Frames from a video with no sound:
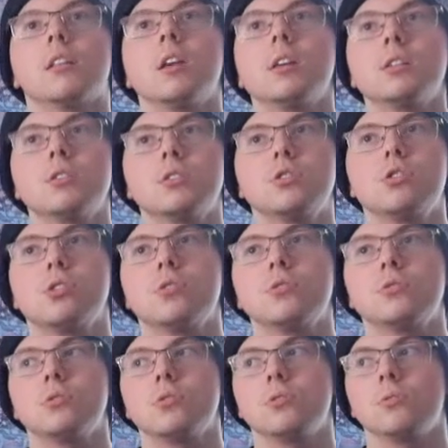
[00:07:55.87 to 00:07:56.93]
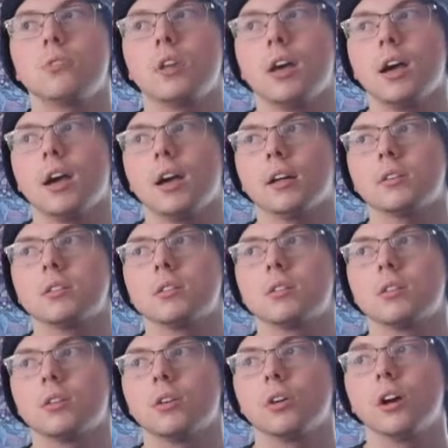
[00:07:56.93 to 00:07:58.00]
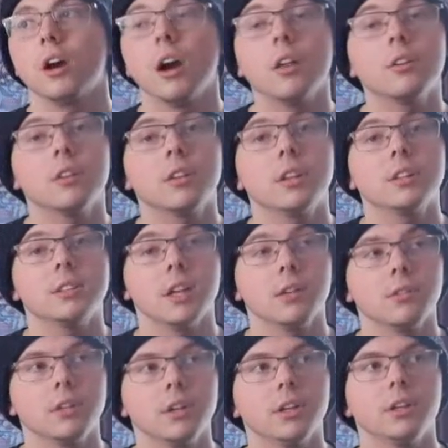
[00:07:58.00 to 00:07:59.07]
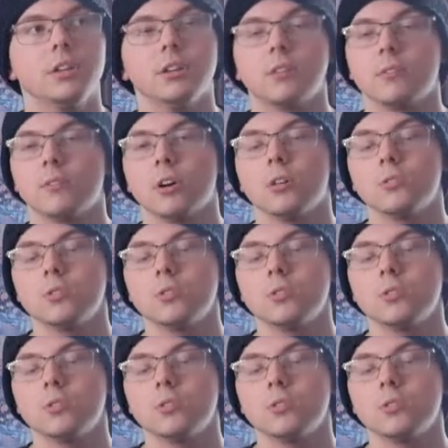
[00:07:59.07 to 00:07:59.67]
this shows you that there are other things out there that you can go